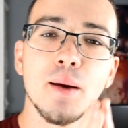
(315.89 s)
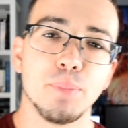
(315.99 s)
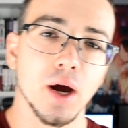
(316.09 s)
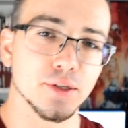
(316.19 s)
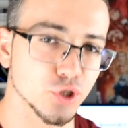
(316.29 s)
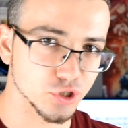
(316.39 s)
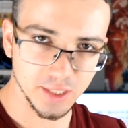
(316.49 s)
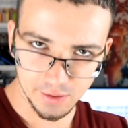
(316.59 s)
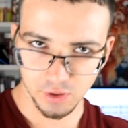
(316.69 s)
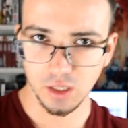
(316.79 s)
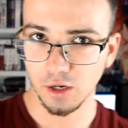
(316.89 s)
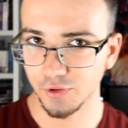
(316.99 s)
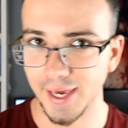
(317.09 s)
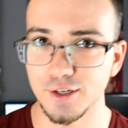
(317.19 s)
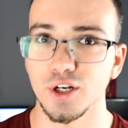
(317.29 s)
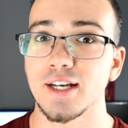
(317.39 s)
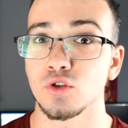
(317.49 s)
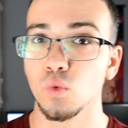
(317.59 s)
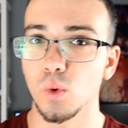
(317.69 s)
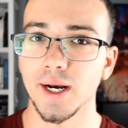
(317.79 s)
but just to give a clarification as
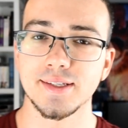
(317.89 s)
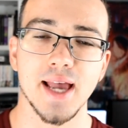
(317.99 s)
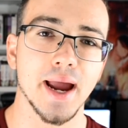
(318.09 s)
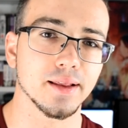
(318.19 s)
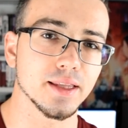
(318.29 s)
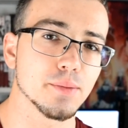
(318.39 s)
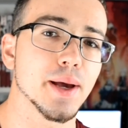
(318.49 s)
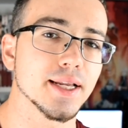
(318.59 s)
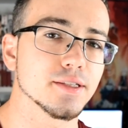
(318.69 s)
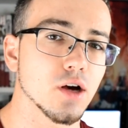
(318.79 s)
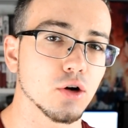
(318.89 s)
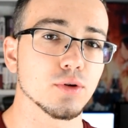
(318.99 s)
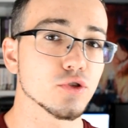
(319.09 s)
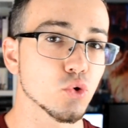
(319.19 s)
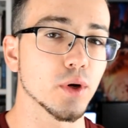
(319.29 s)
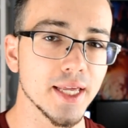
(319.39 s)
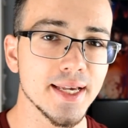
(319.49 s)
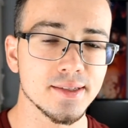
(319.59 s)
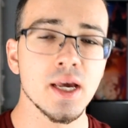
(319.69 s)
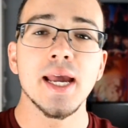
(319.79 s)
to what exactly the Benizakura sword is,